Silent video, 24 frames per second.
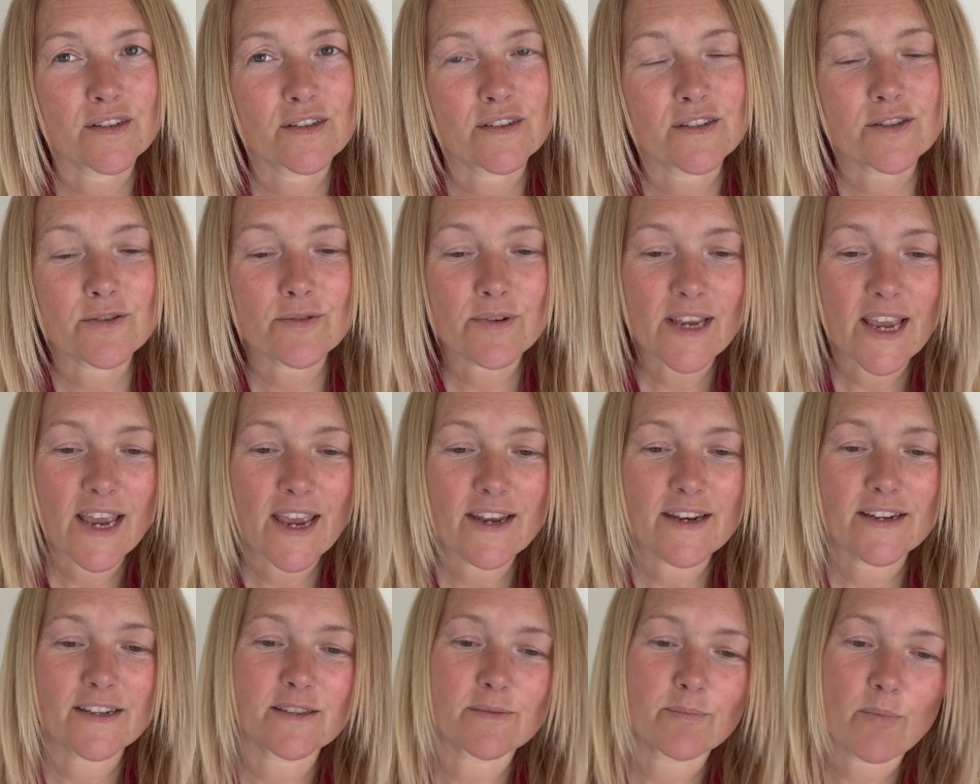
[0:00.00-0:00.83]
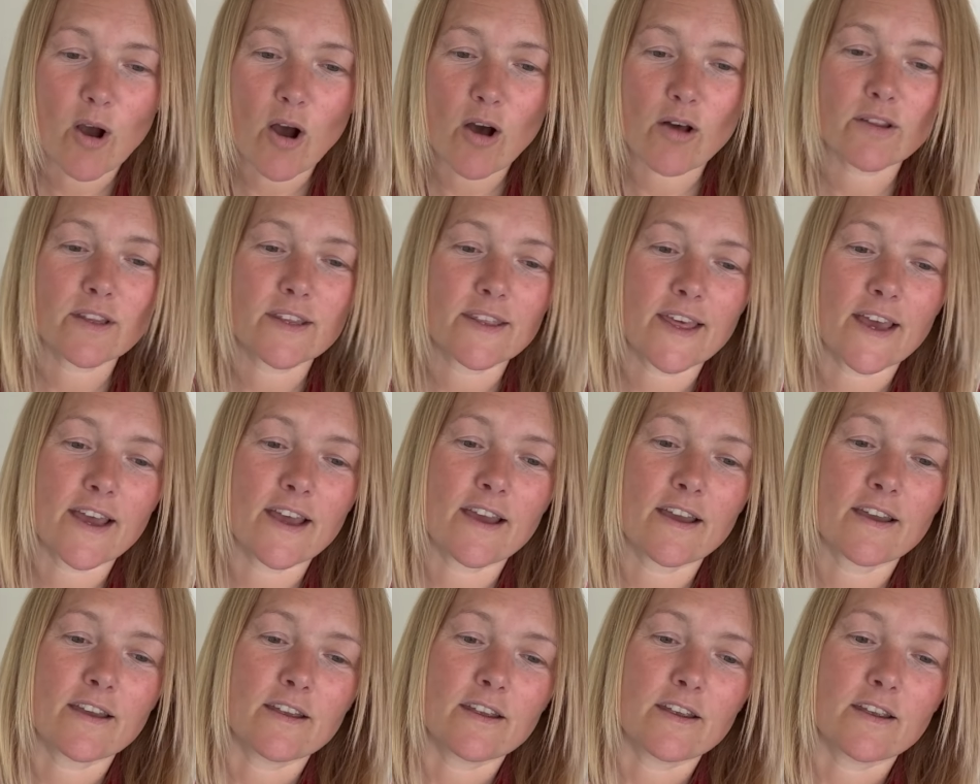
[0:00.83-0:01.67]
So again, it's partly
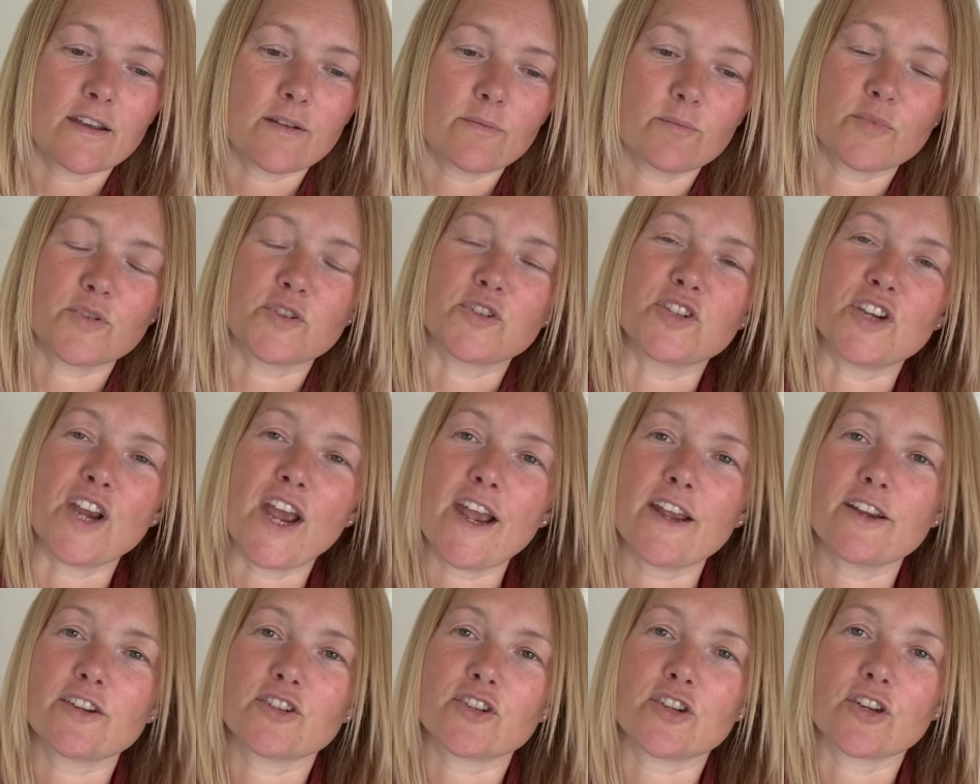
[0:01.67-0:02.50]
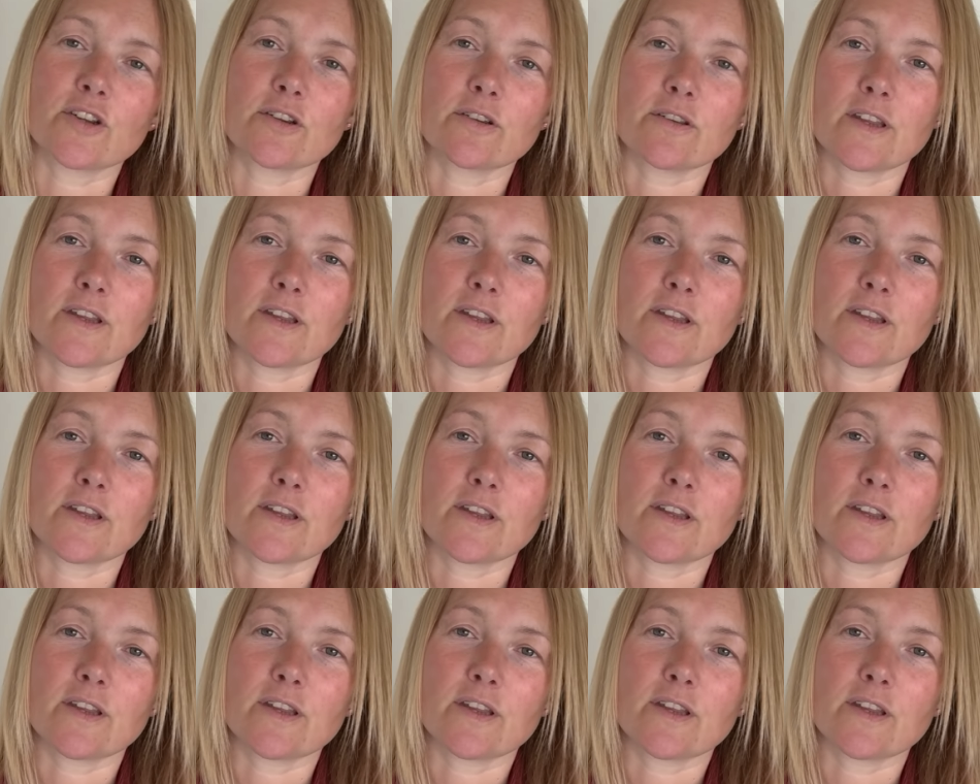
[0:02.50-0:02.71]
their projection.